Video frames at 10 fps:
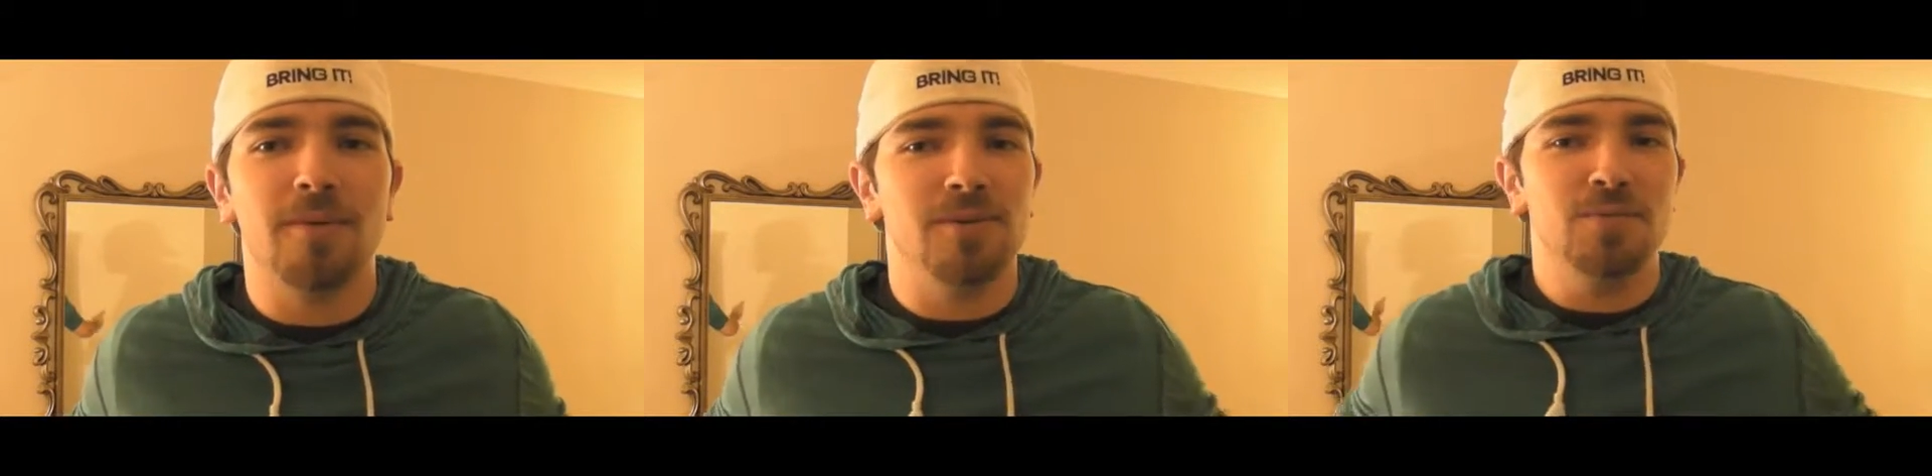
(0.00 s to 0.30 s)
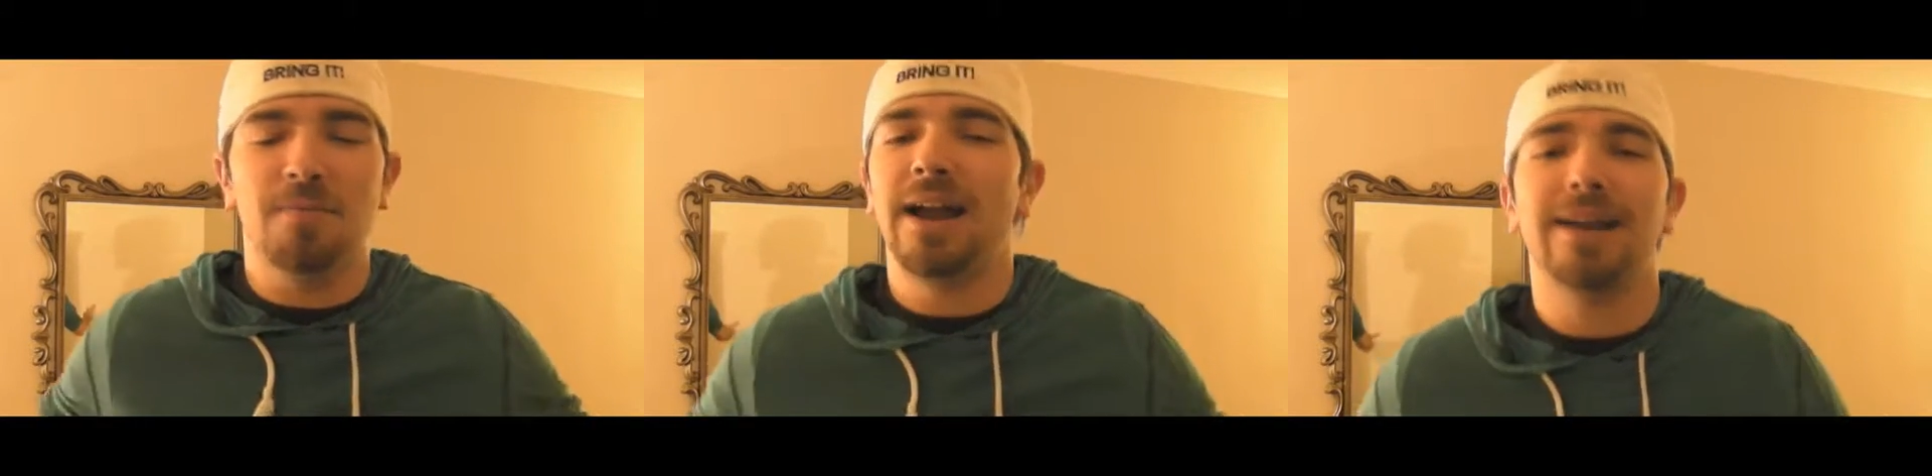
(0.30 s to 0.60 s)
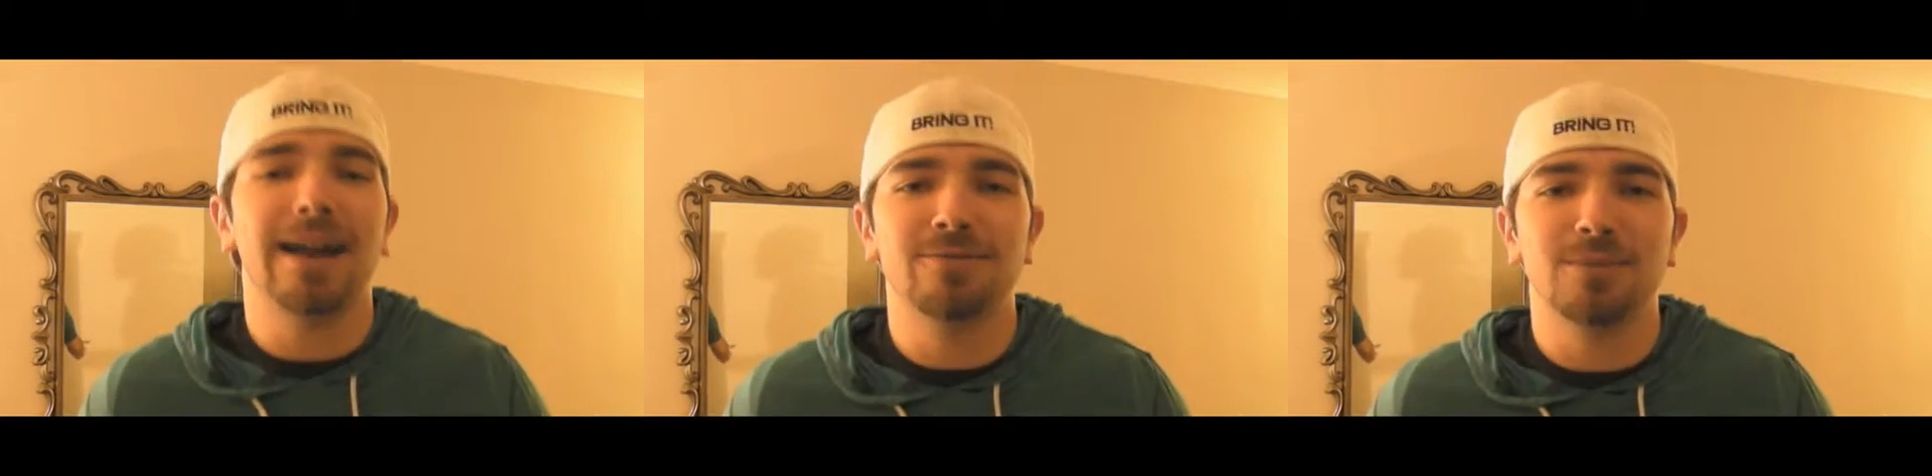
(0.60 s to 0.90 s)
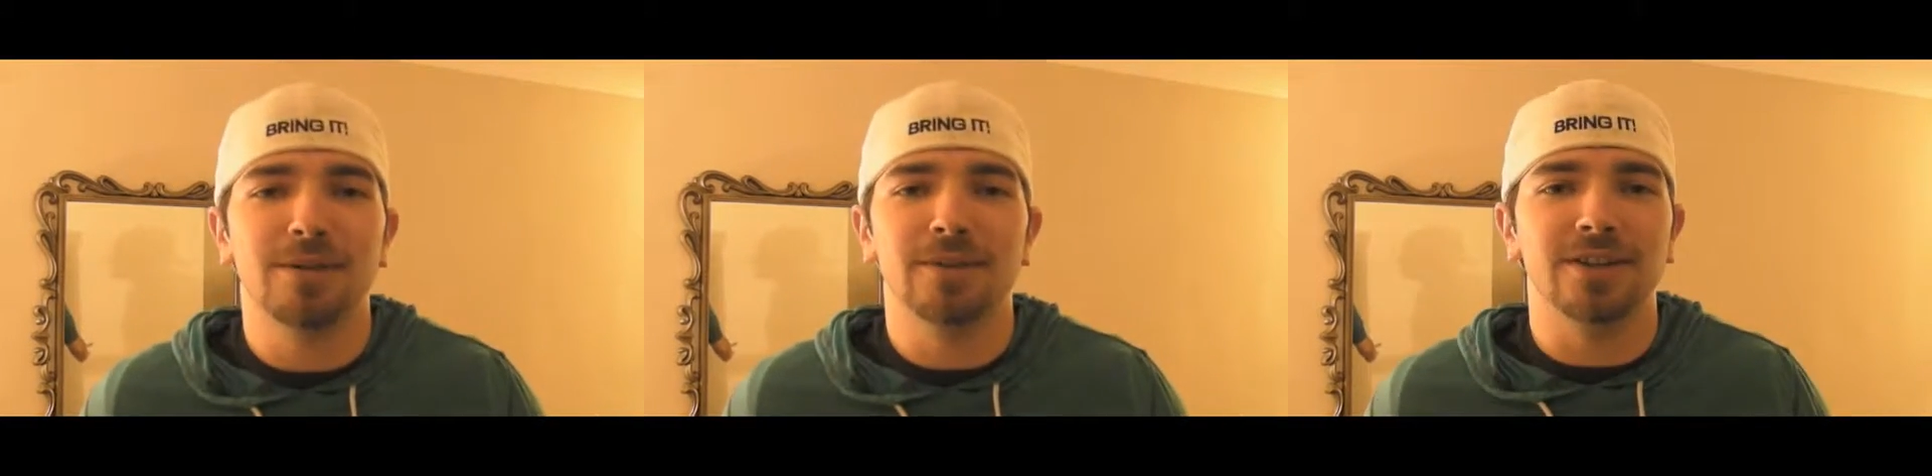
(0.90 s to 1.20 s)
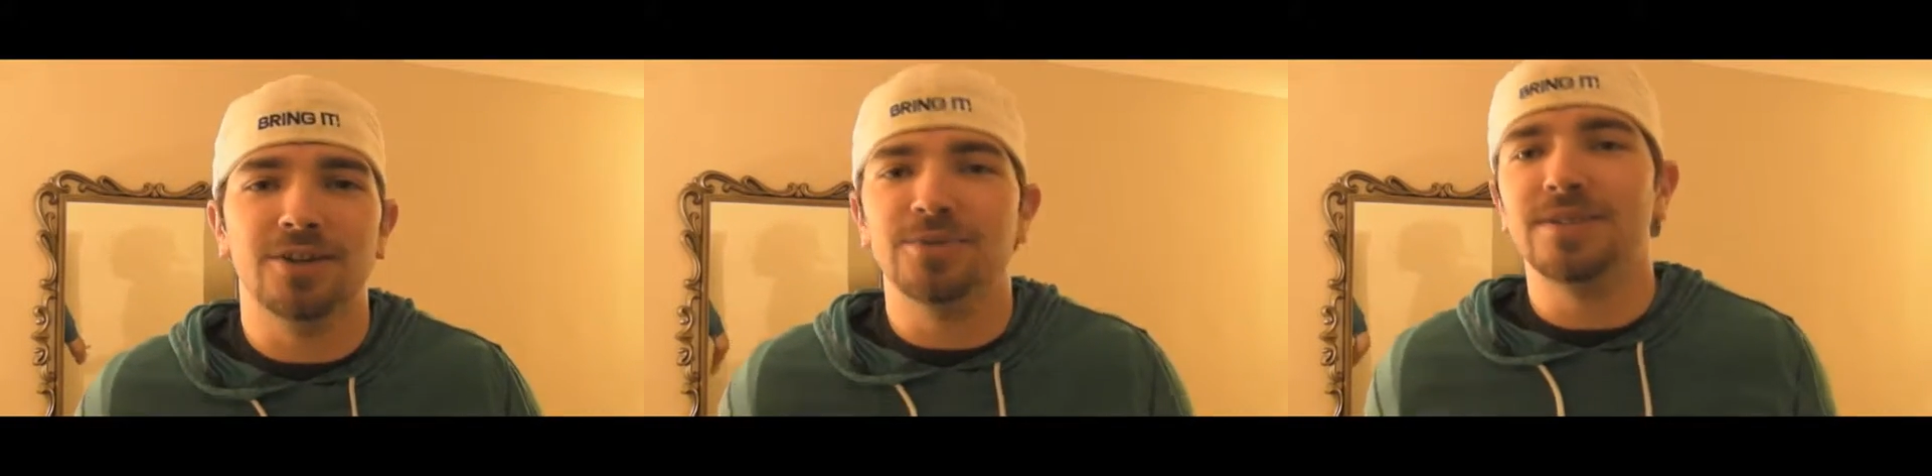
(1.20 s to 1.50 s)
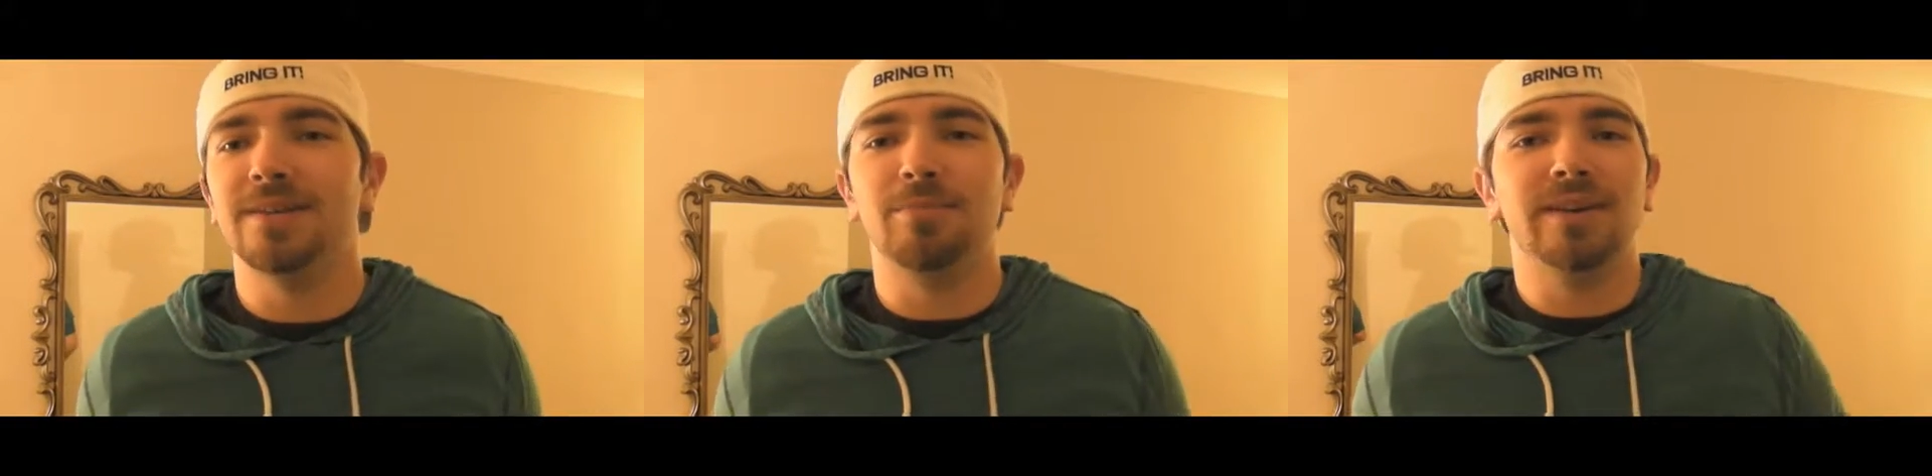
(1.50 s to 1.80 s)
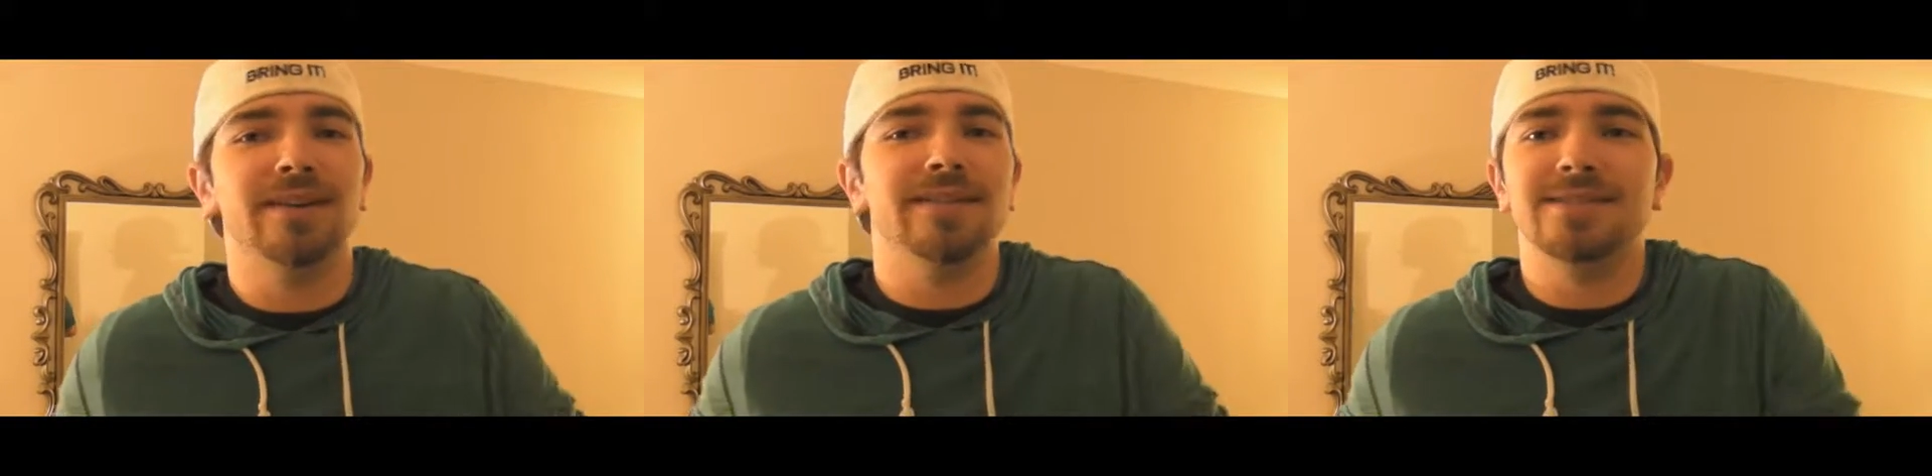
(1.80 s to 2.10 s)
You might not even be able to use it
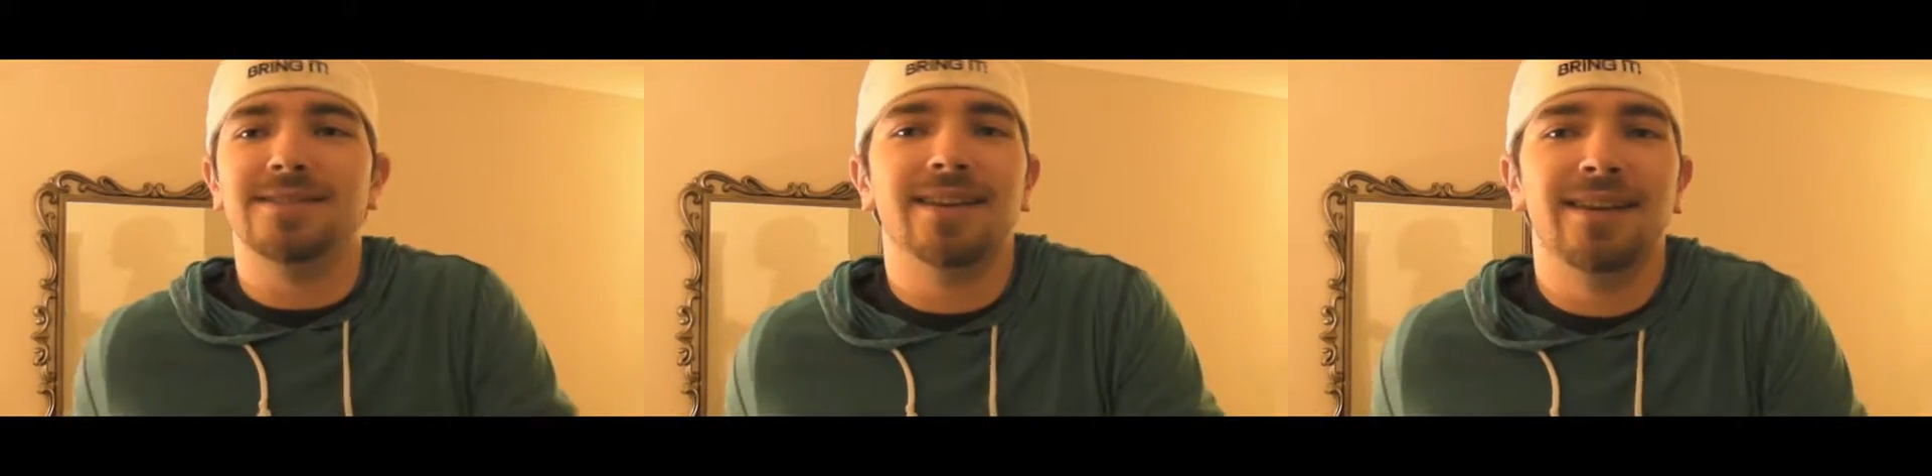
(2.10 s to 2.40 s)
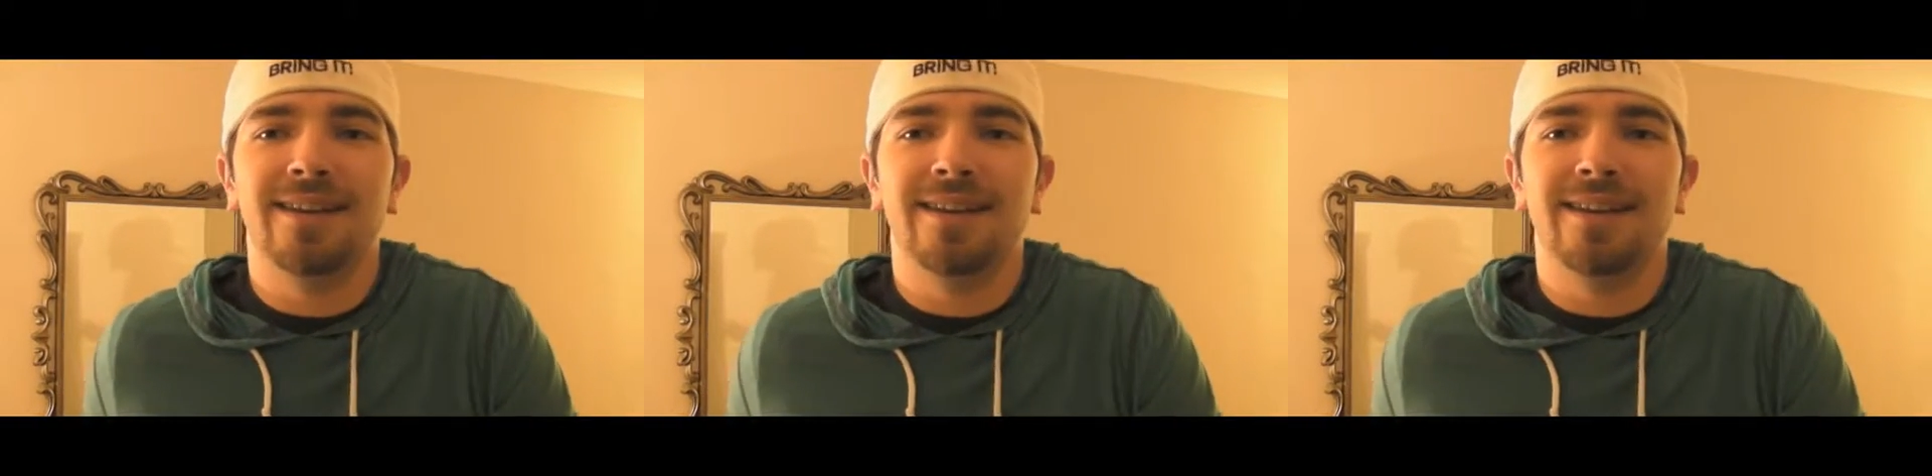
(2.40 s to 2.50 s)
because